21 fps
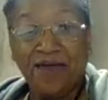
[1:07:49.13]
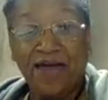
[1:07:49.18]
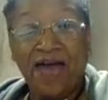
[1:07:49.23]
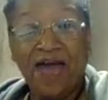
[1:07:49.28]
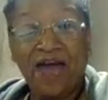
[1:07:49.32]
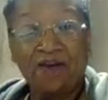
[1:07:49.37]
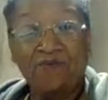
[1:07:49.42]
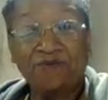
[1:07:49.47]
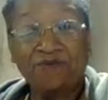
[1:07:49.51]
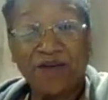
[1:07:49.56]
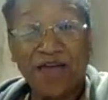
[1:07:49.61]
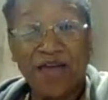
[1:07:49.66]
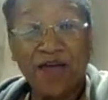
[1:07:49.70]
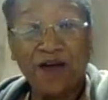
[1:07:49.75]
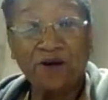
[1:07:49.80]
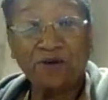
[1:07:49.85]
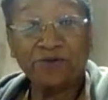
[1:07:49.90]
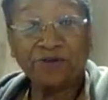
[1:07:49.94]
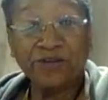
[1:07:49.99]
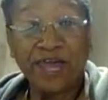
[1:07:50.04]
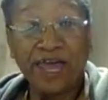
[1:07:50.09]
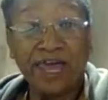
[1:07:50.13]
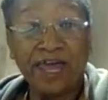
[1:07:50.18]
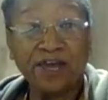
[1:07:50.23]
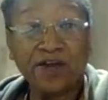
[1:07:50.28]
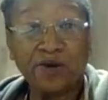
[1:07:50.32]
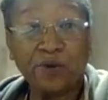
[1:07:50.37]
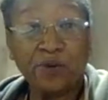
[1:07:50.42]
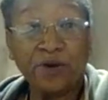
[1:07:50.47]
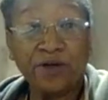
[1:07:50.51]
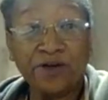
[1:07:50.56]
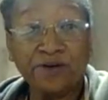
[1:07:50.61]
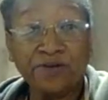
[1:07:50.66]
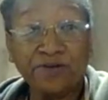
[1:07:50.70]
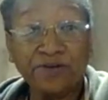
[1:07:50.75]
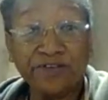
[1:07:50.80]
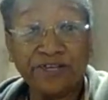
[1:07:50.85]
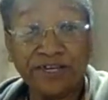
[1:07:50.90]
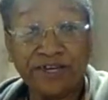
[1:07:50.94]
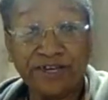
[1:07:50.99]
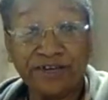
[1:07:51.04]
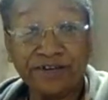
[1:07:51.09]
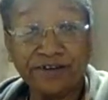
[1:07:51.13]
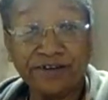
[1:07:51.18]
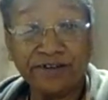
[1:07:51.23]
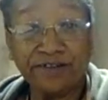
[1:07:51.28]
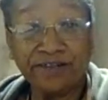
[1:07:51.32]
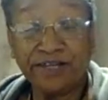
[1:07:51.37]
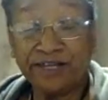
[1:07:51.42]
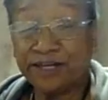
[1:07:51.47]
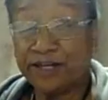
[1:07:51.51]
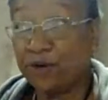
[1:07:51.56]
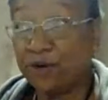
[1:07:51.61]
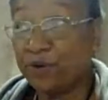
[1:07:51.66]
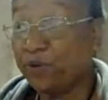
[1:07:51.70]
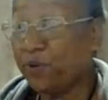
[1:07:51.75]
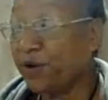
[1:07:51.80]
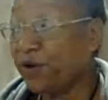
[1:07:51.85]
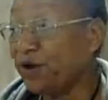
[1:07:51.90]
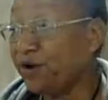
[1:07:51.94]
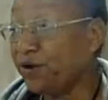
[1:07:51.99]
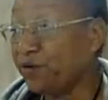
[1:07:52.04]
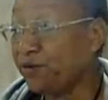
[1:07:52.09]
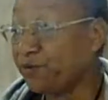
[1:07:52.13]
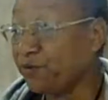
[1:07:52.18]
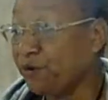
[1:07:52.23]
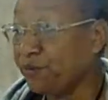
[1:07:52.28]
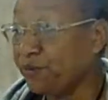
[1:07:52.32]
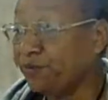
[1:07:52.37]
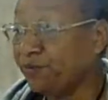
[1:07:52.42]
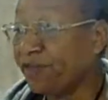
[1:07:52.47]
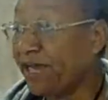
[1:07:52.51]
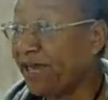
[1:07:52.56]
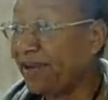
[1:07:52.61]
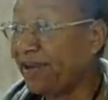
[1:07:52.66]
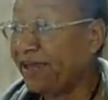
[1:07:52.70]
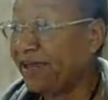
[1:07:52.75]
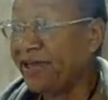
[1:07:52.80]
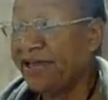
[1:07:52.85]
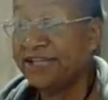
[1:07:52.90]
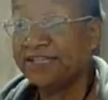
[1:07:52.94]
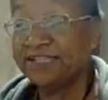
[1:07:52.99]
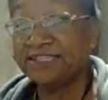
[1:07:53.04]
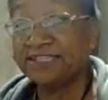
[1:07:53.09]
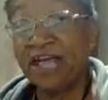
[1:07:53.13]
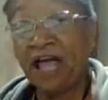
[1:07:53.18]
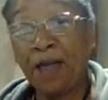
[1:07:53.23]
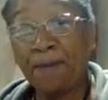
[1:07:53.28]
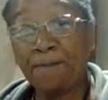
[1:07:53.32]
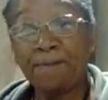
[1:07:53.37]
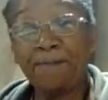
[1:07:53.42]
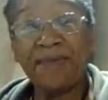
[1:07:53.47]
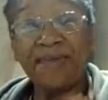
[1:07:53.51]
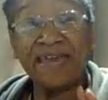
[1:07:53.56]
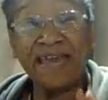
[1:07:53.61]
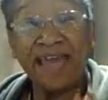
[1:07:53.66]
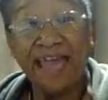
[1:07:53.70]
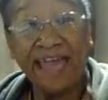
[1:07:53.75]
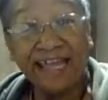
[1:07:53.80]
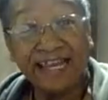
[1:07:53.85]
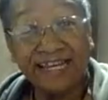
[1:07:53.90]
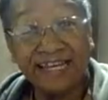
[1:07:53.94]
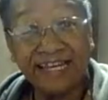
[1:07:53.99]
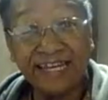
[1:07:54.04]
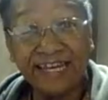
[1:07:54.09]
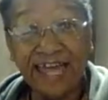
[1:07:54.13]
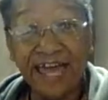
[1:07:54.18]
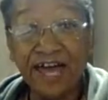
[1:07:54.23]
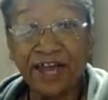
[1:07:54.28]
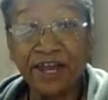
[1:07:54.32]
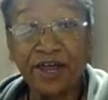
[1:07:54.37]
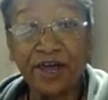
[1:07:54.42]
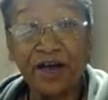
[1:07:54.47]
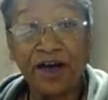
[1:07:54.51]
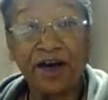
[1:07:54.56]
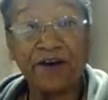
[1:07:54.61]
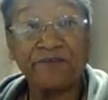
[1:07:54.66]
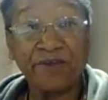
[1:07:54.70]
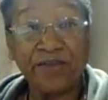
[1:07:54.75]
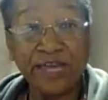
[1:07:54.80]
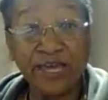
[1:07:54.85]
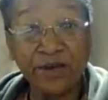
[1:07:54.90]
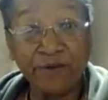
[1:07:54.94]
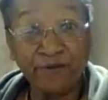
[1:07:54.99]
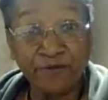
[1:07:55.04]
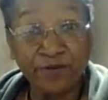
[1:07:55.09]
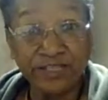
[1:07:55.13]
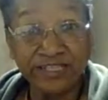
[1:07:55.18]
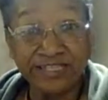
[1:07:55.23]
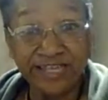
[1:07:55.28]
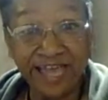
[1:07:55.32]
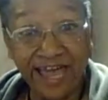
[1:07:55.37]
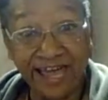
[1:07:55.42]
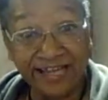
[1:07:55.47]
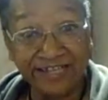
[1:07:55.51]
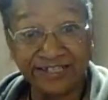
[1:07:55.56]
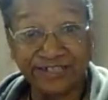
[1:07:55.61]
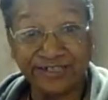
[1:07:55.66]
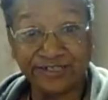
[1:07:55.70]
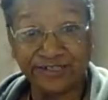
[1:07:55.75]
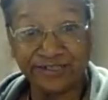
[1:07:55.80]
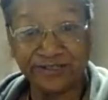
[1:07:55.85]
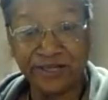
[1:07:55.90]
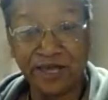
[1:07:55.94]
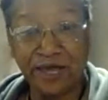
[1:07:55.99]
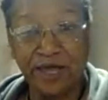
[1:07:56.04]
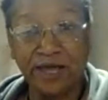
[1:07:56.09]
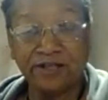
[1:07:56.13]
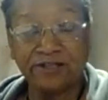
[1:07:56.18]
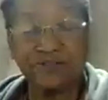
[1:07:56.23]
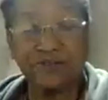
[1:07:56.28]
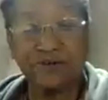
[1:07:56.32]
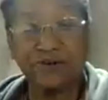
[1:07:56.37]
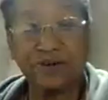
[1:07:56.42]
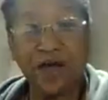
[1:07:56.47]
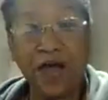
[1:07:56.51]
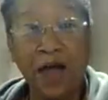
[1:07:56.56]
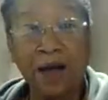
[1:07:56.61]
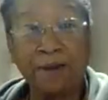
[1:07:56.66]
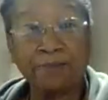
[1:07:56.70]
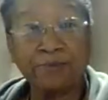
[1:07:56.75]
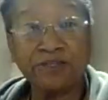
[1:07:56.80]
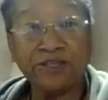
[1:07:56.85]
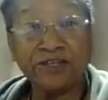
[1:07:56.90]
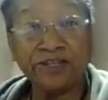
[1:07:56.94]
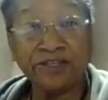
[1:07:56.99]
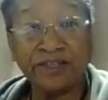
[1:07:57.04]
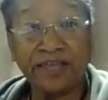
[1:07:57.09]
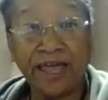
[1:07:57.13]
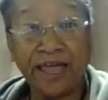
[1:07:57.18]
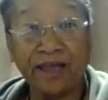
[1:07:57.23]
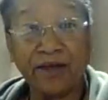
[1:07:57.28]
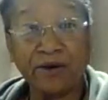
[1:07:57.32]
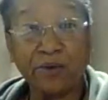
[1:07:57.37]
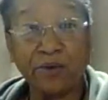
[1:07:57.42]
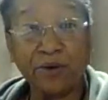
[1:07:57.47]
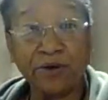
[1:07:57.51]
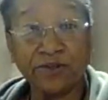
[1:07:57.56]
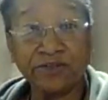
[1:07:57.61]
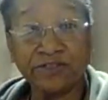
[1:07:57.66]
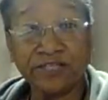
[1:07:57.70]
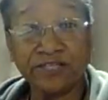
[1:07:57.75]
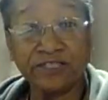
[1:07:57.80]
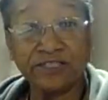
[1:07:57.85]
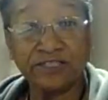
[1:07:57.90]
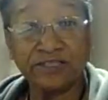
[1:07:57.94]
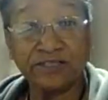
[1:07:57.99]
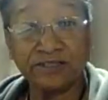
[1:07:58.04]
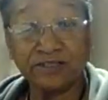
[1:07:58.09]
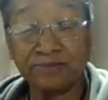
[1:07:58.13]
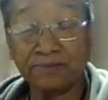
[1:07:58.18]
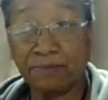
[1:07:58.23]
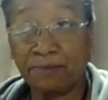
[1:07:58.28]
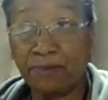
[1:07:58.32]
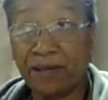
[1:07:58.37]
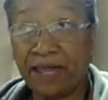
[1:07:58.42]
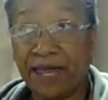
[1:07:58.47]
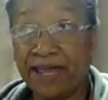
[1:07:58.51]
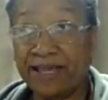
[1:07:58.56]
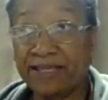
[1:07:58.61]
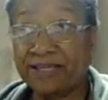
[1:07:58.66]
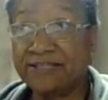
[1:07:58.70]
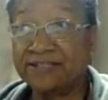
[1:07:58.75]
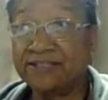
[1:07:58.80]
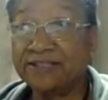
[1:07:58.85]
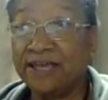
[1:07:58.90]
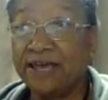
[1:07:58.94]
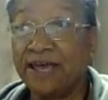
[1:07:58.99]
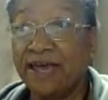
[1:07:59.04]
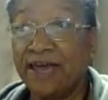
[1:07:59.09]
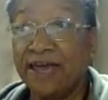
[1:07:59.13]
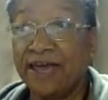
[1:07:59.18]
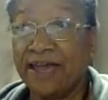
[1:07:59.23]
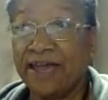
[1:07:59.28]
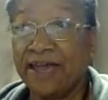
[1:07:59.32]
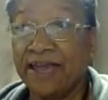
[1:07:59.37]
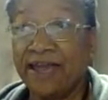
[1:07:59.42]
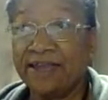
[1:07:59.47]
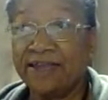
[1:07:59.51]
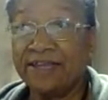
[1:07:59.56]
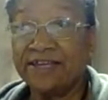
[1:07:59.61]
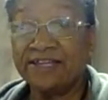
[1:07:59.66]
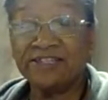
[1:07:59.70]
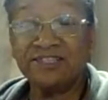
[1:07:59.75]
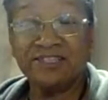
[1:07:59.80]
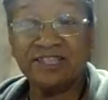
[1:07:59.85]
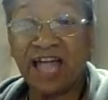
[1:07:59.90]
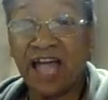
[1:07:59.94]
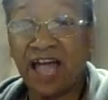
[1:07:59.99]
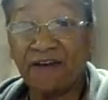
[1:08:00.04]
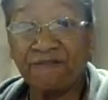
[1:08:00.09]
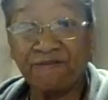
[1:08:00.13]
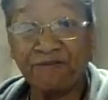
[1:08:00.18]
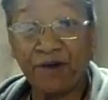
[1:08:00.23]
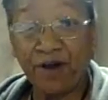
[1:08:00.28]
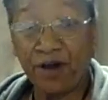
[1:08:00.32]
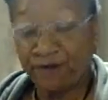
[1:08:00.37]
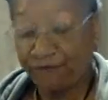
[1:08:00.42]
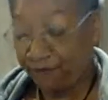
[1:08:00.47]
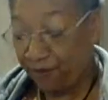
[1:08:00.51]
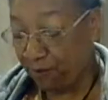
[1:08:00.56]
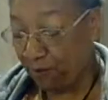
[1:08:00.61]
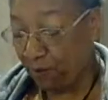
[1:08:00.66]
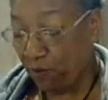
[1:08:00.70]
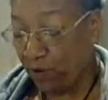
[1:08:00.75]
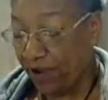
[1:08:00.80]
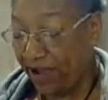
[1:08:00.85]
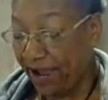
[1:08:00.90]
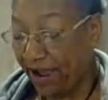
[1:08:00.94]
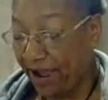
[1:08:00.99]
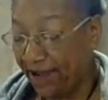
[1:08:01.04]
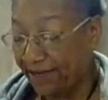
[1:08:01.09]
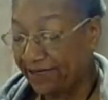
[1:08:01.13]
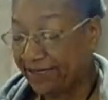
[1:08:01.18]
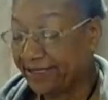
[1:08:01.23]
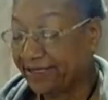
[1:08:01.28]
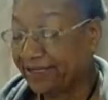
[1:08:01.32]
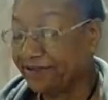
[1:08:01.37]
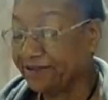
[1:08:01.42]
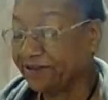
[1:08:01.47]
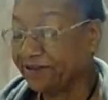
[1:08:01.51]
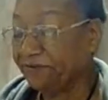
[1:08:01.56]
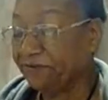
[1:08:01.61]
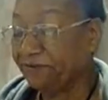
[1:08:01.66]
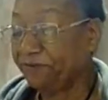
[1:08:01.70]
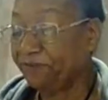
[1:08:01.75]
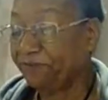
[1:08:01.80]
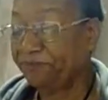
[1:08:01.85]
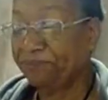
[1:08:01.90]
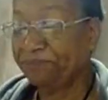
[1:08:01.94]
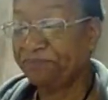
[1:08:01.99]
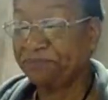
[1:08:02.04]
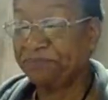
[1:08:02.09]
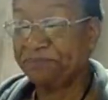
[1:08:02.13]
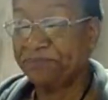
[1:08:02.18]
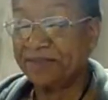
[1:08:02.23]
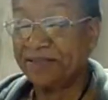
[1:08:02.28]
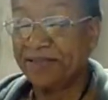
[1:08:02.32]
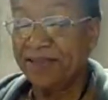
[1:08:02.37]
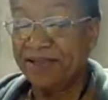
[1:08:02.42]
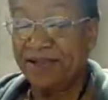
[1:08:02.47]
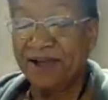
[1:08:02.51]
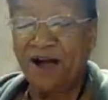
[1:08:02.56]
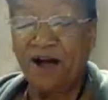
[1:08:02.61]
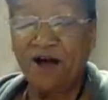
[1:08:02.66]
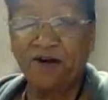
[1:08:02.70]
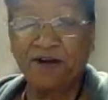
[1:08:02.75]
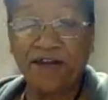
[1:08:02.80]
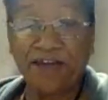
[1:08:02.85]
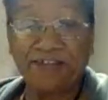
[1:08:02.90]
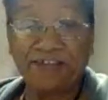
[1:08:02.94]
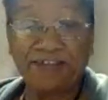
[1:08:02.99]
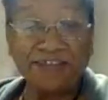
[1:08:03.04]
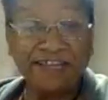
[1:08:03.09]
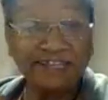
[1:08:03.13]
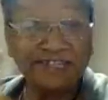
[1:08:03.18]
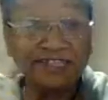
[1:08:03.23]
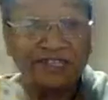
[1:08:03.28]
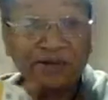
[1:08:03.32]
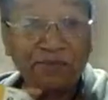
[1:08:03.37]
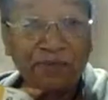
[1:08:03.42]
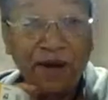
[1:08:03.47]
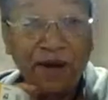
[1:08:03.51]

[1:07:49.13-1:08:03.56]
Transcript: I found a quilt guild and a quilt group that sent me a letter of invitation to come to their quilting place, and it's not far from where I live. Okay, this the